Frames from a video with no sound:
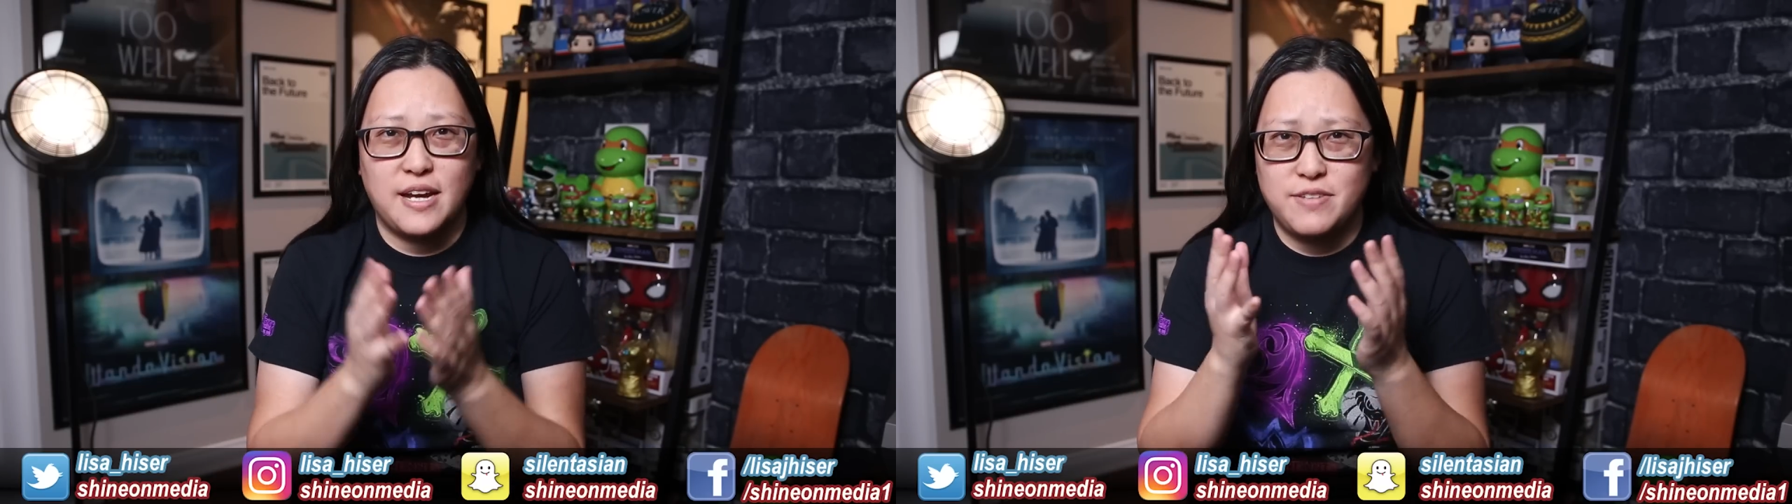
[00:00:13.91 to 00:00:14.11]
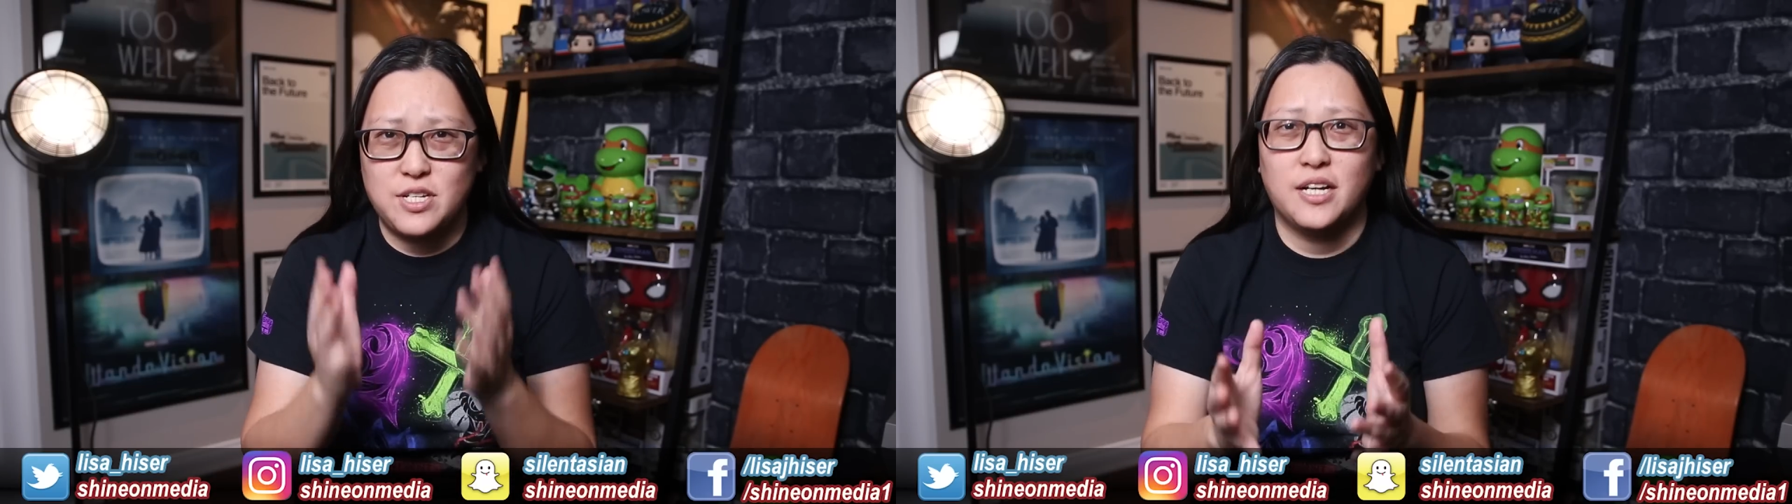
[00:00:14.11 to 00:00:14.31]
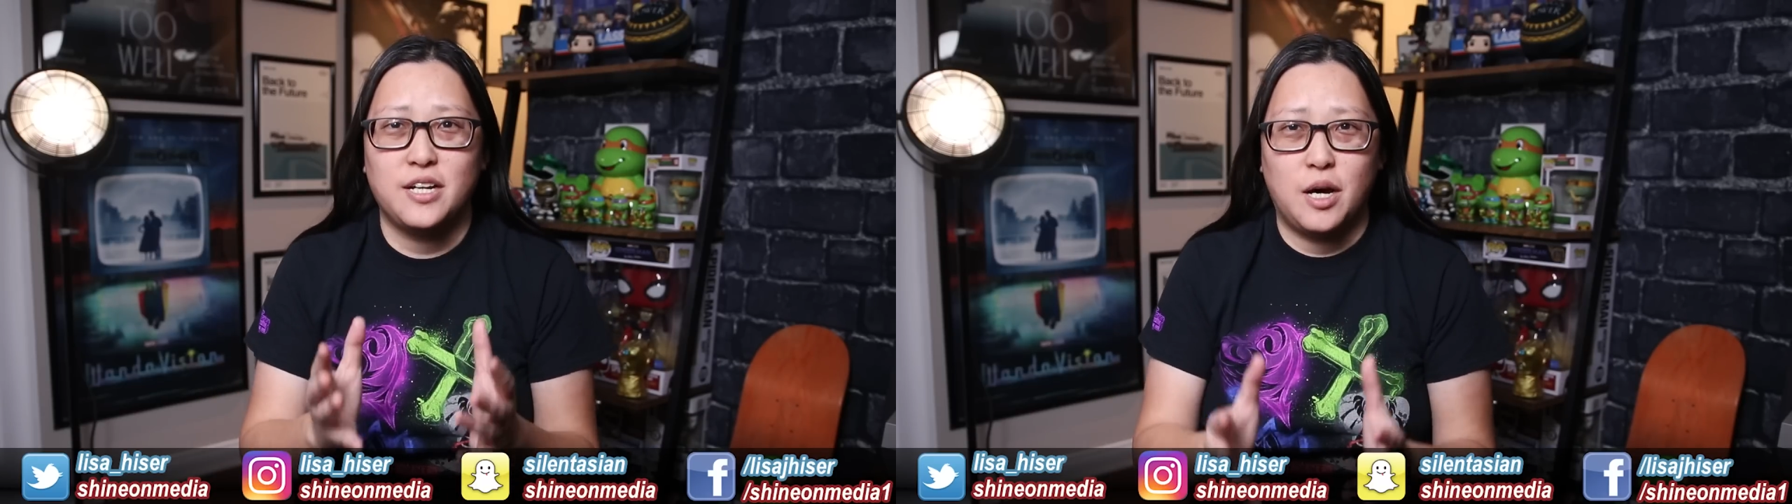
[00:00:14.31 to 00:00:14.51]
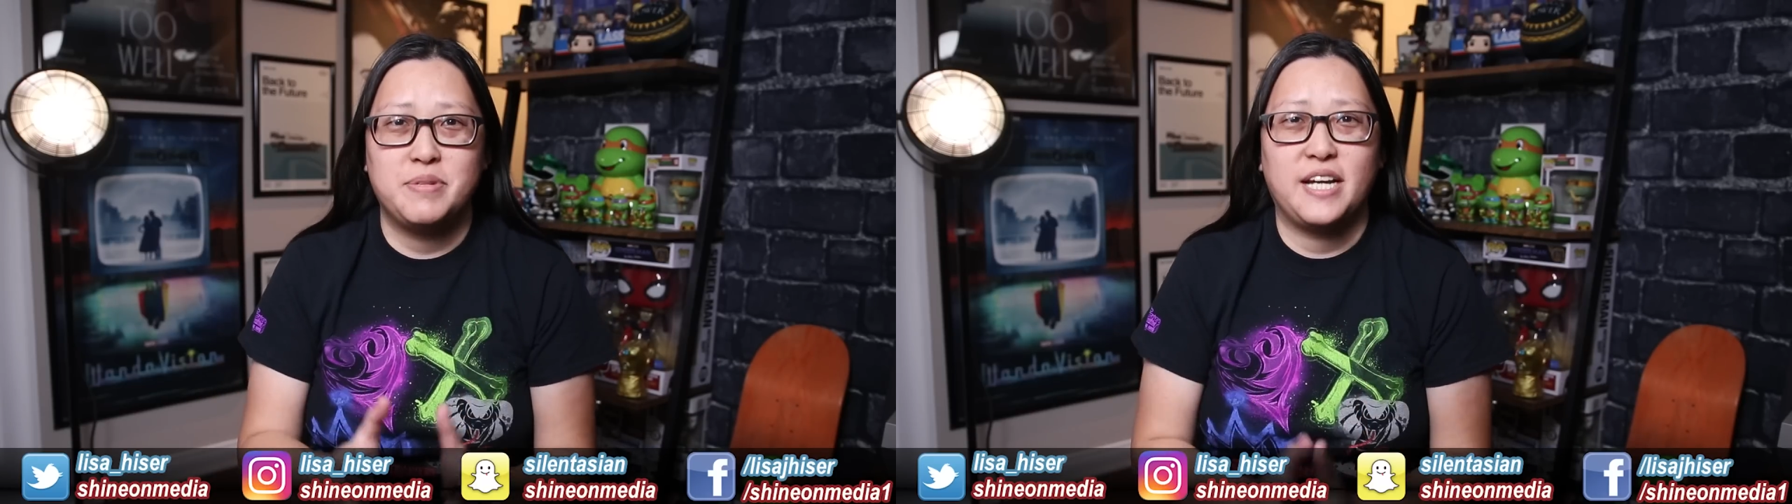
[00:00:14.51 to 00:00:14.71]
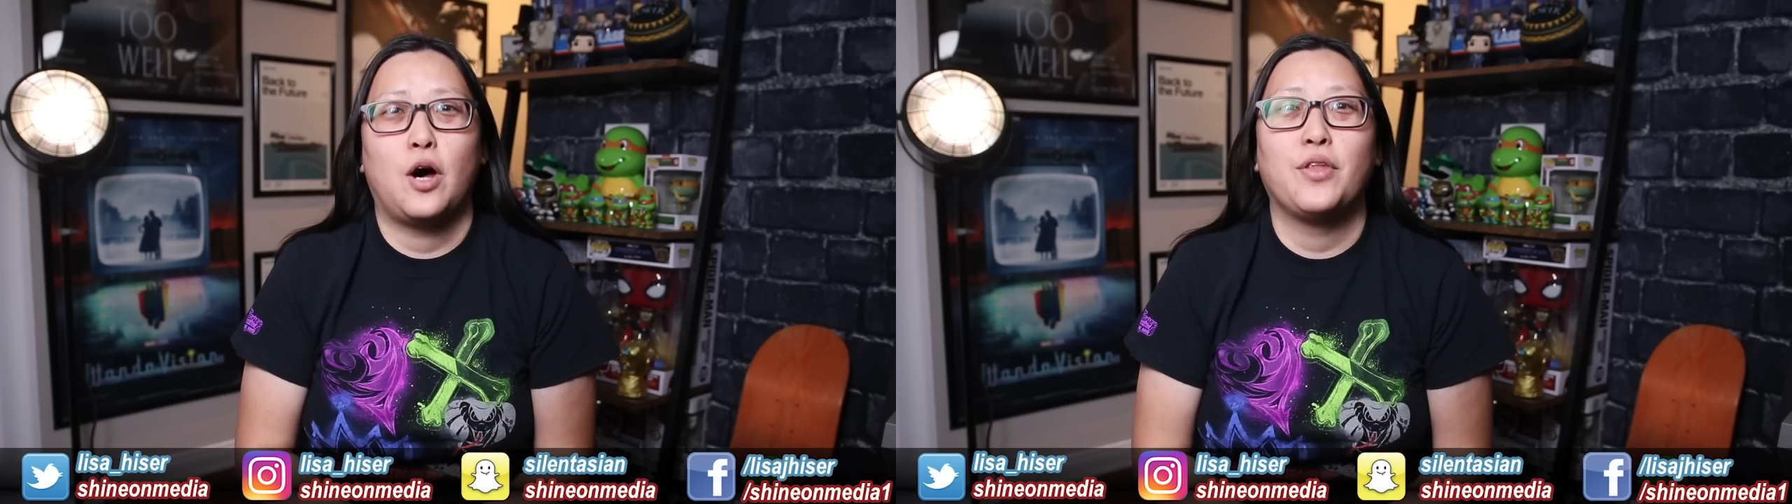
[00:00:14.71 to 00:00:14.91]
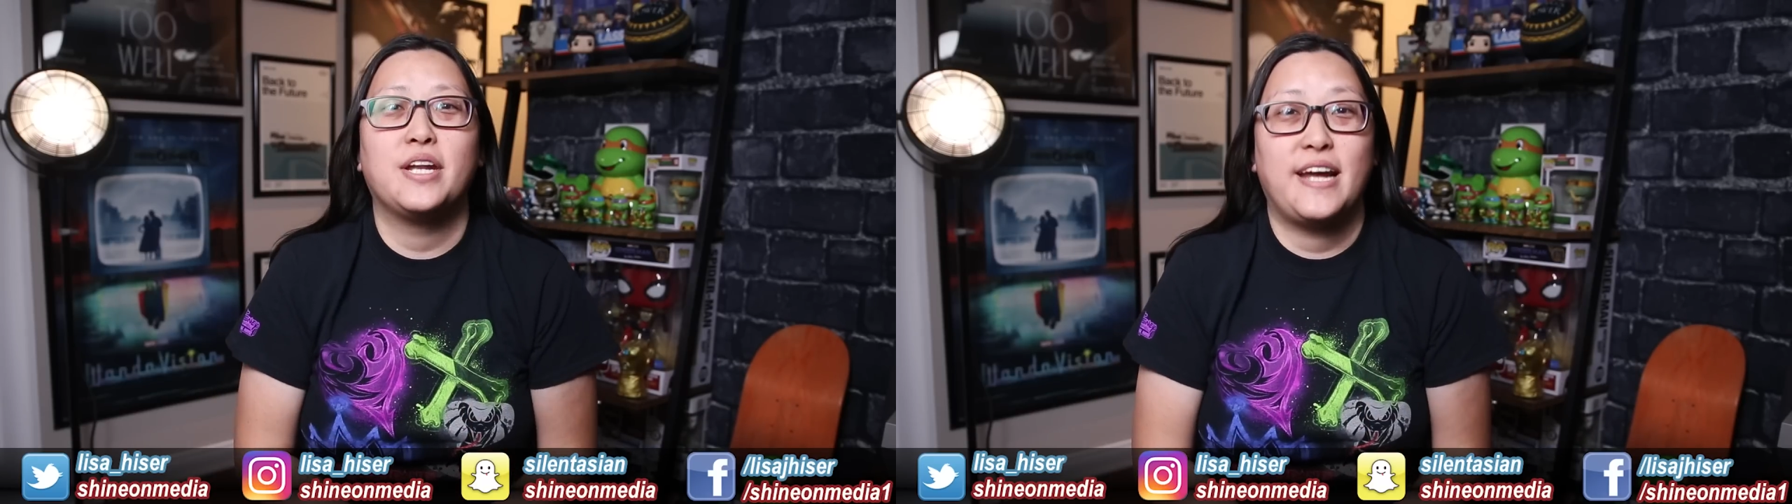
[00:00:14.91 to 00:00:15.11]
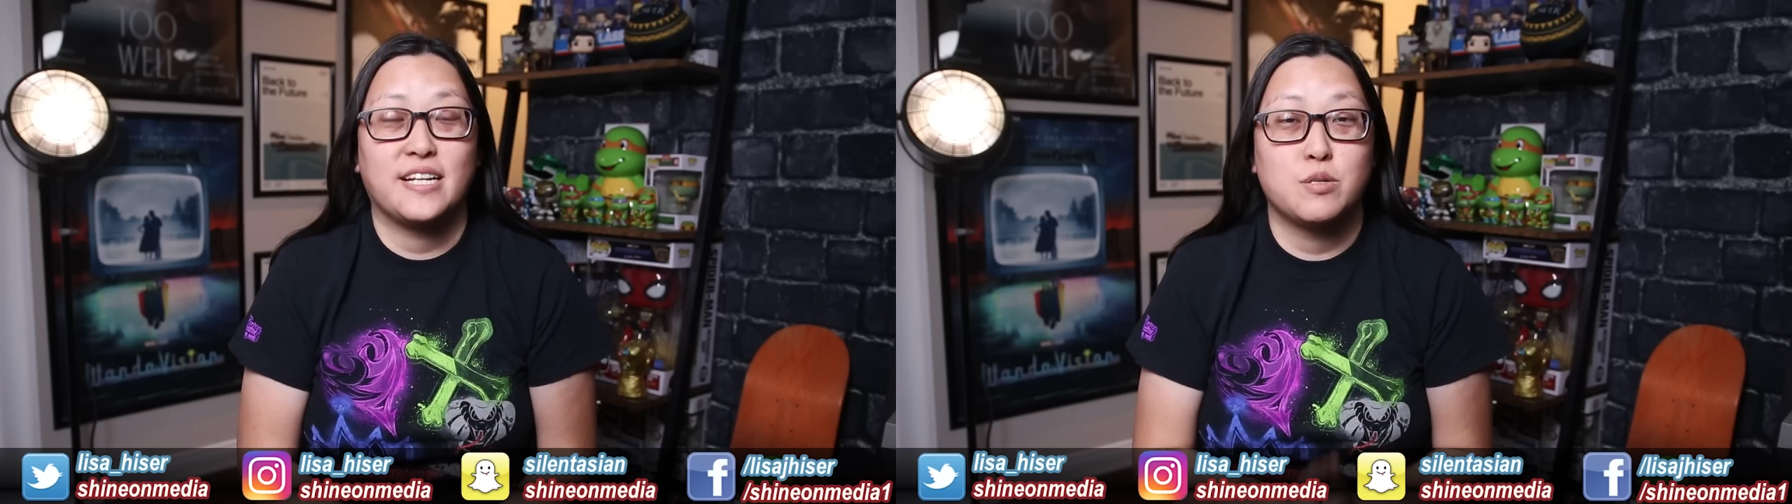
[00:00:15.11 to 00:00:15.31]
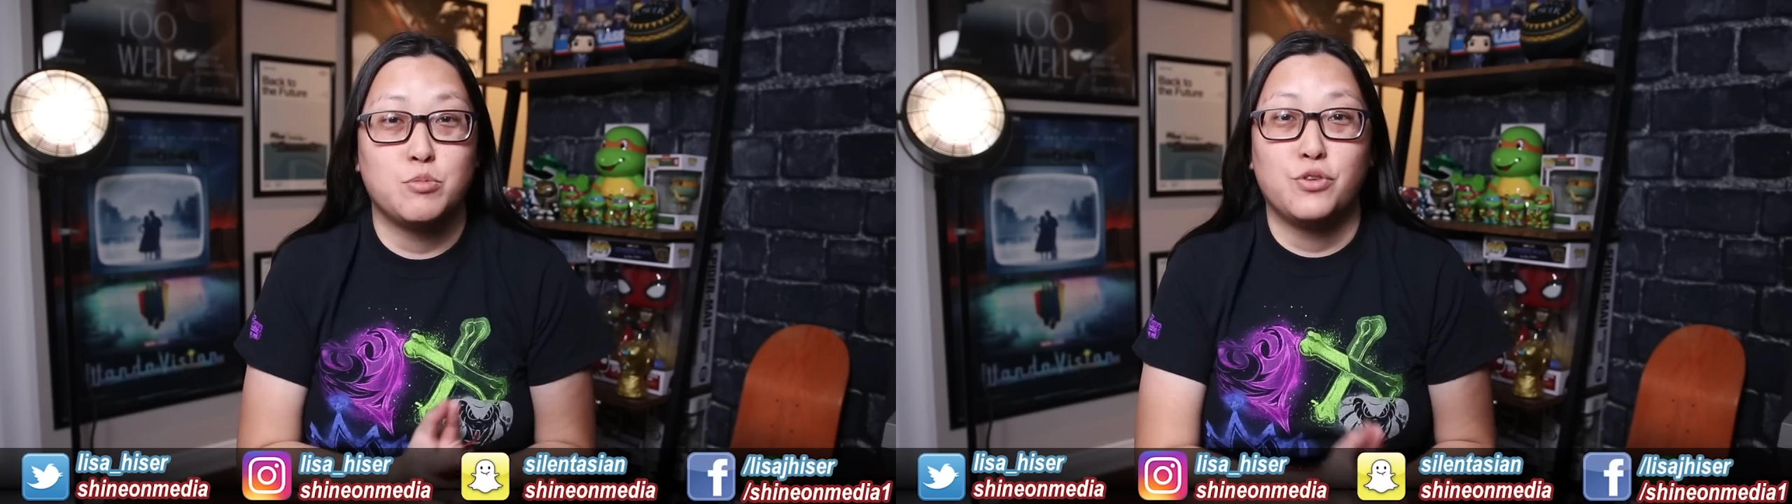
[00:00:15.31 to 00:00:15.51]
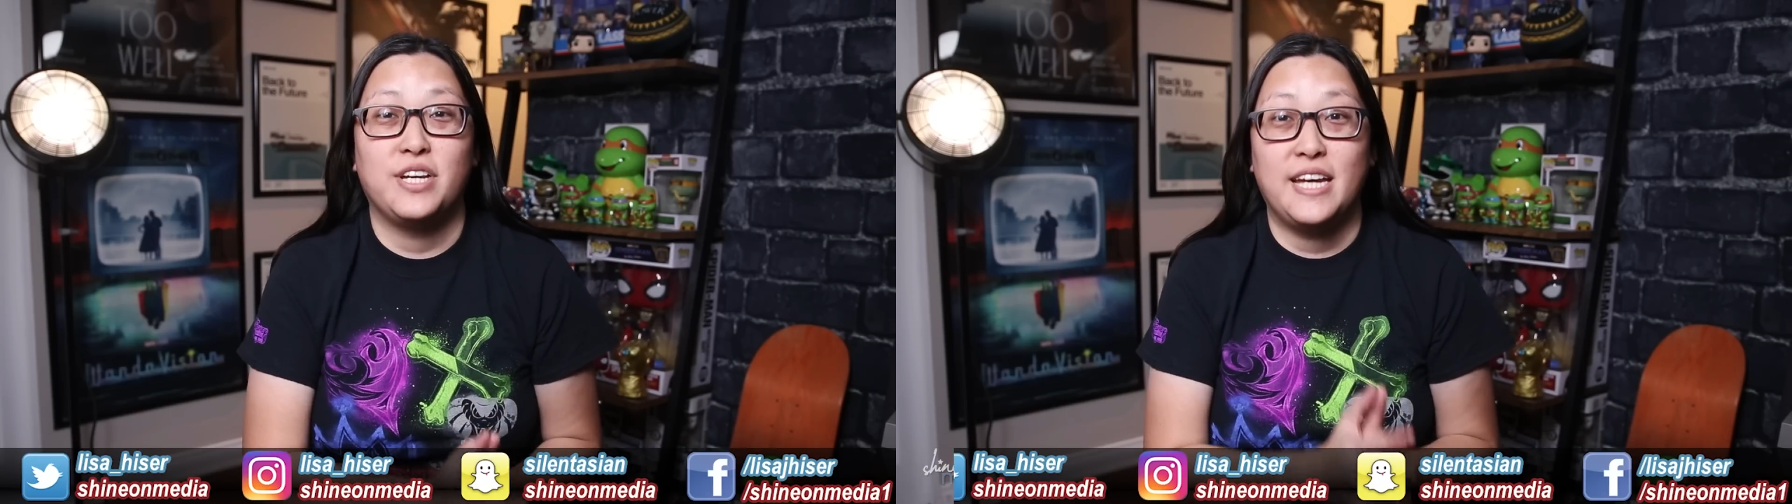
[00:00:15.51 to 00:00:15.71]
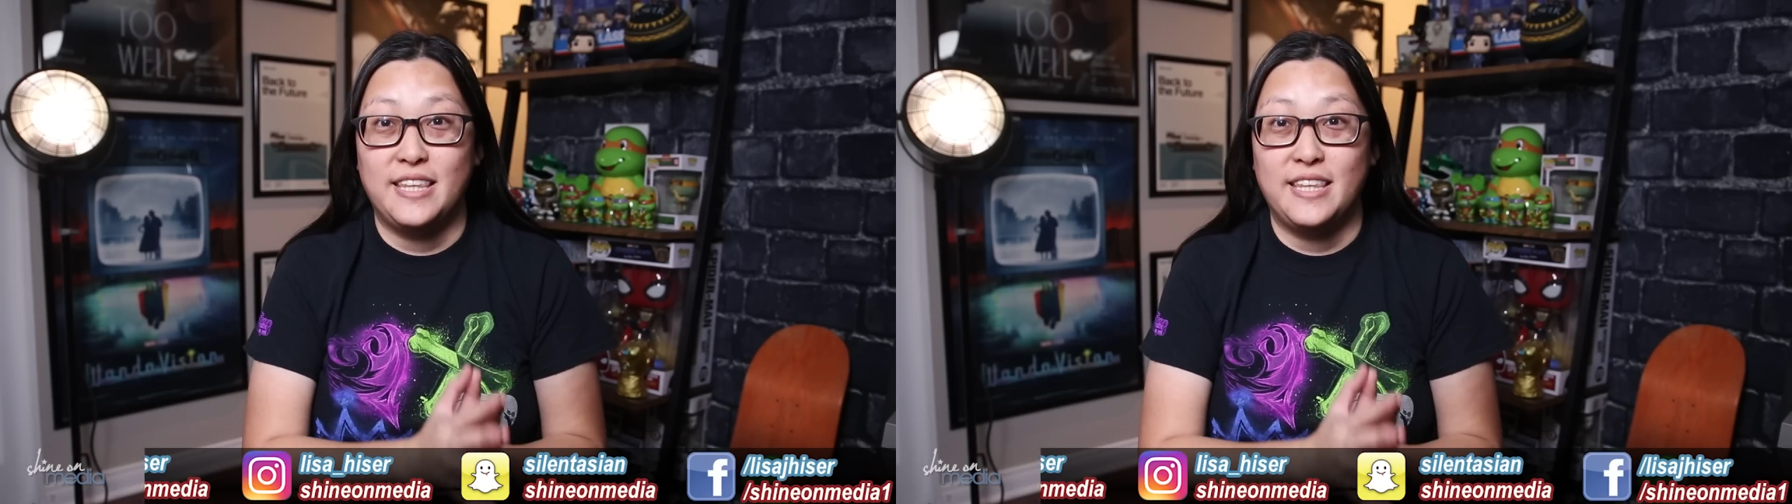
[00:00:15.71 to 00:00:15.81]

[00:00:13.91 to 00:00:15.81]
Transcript: I've done an update on the next movie